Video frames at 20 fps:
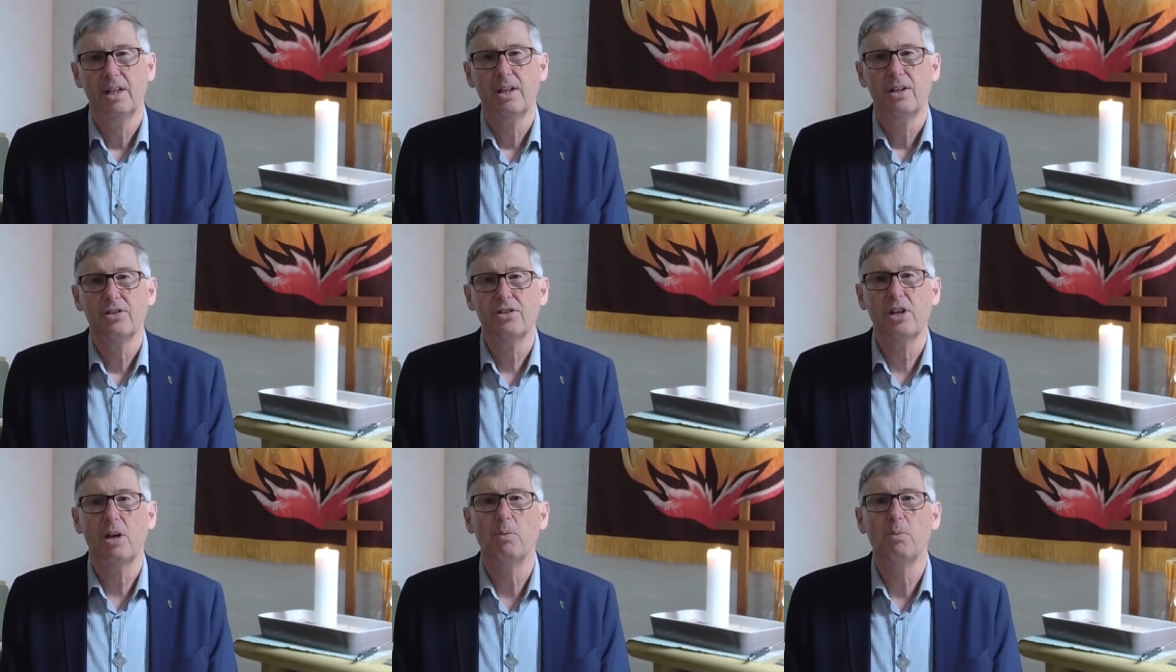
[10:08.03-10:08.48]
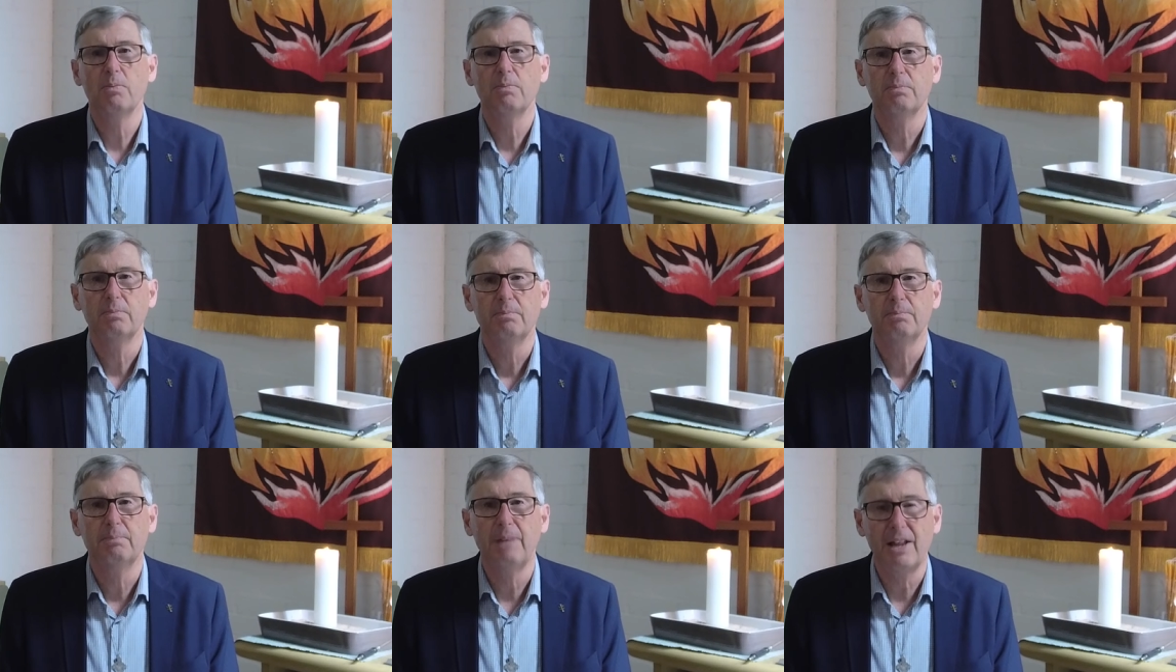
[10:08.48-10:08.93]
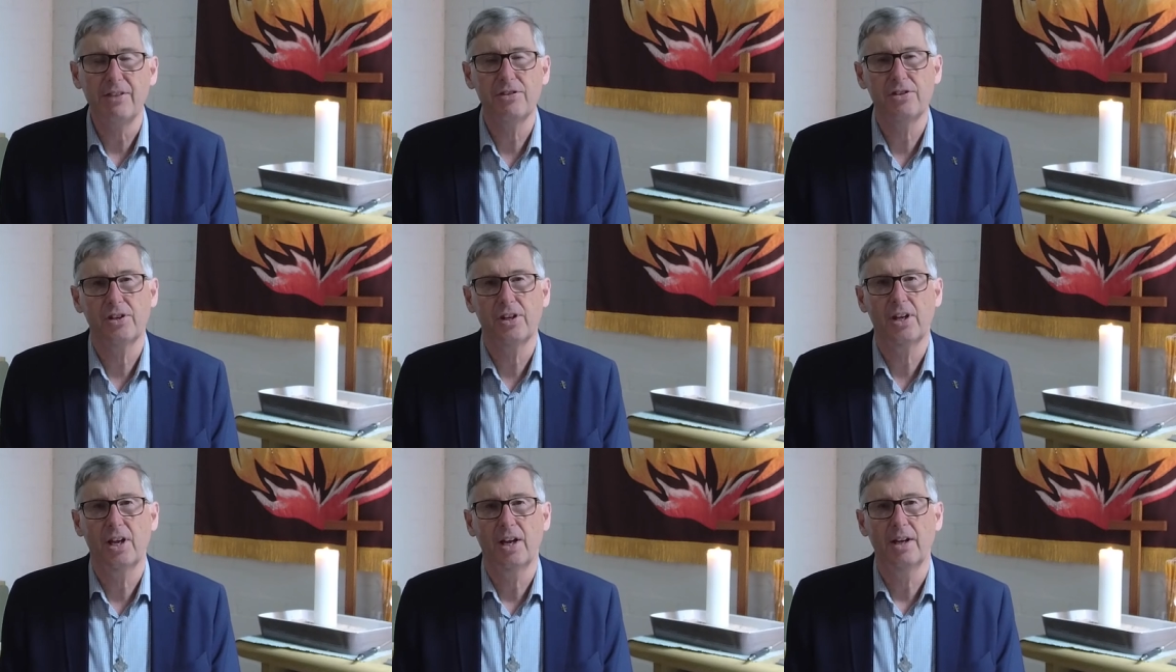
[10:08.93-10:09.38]
Some
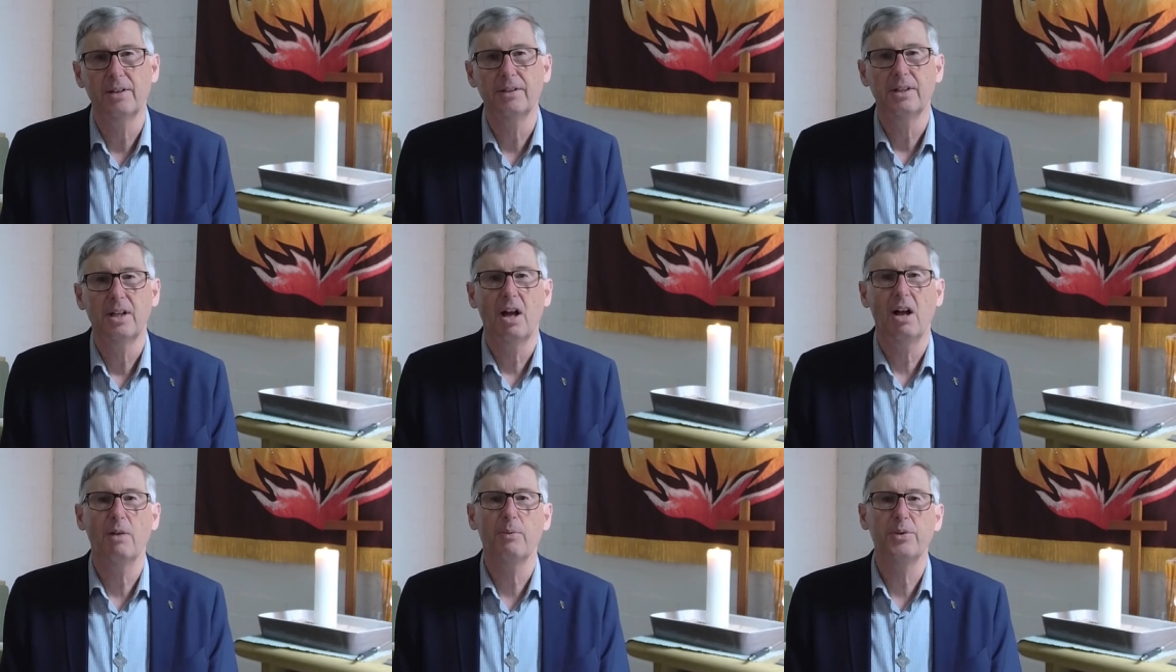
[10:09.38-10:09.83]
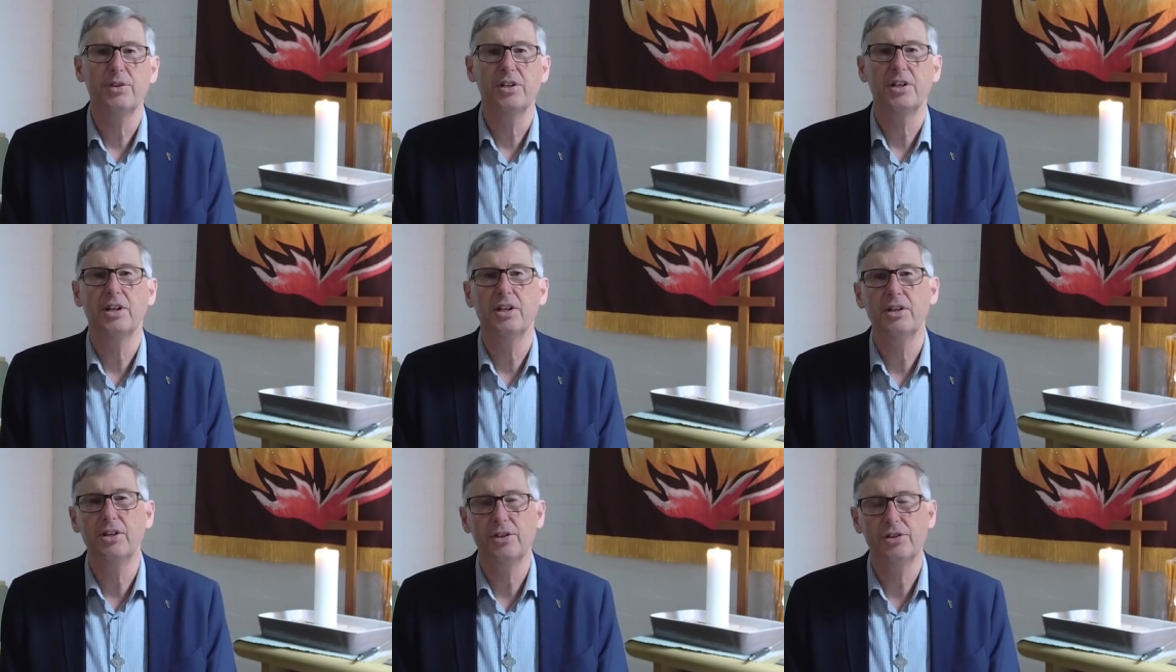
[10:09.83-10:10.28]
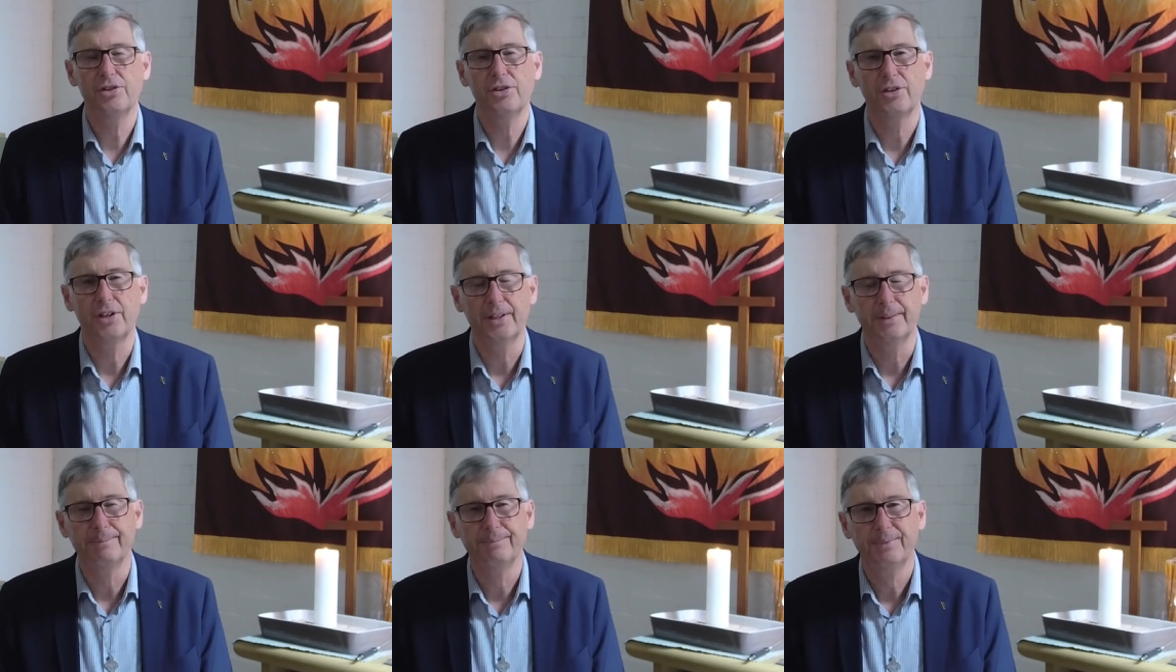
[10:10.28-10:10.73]
months ago, I was in a
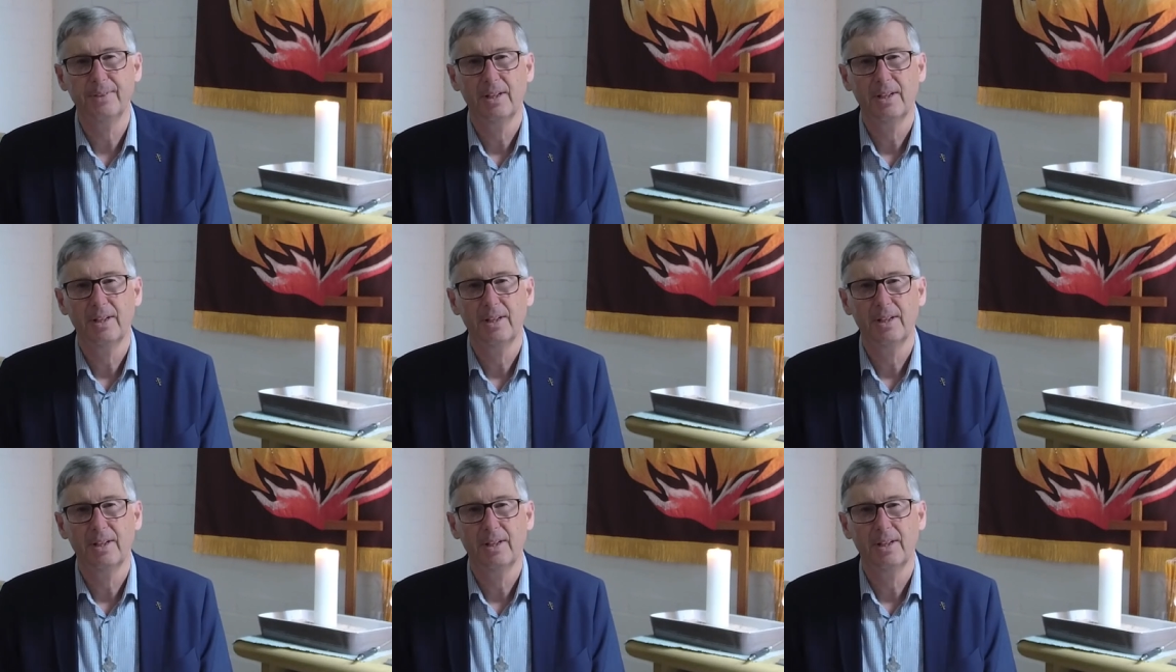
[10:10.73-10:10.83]
nursery